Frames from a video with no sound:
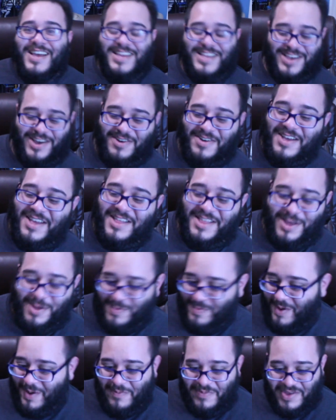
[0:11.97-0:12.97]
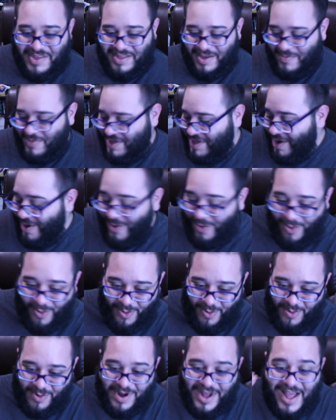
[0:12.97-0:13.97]
Yo, this One Piece
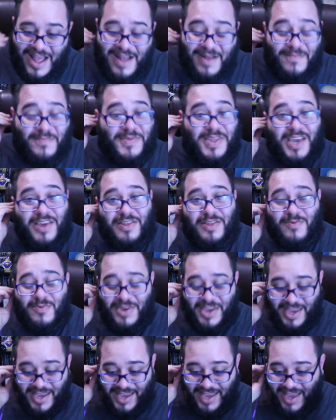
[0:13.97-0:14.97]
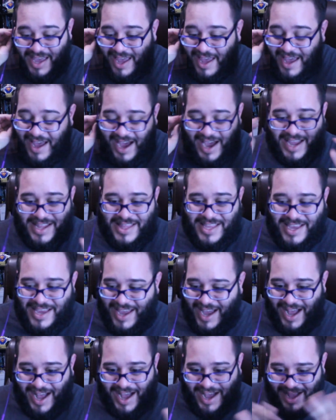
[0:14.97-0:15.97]
episode this week. I
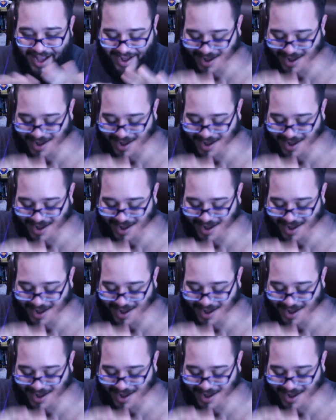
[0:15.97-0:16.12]
think I